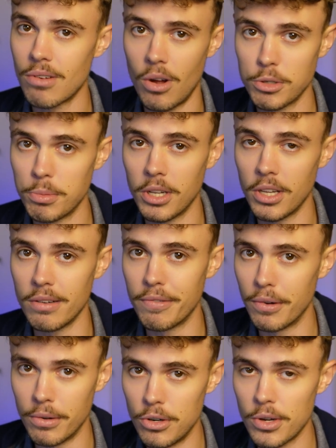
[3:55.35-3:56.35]
ultimately
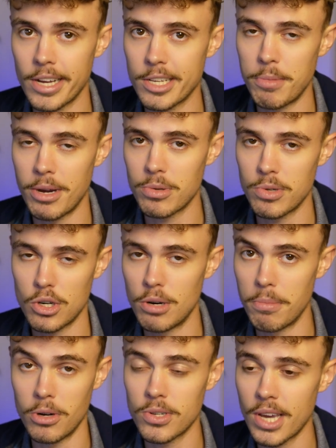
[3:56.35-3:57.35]
for new customer acquisition in
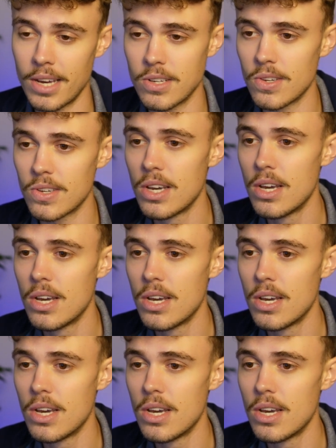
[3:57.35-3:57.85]
most cases.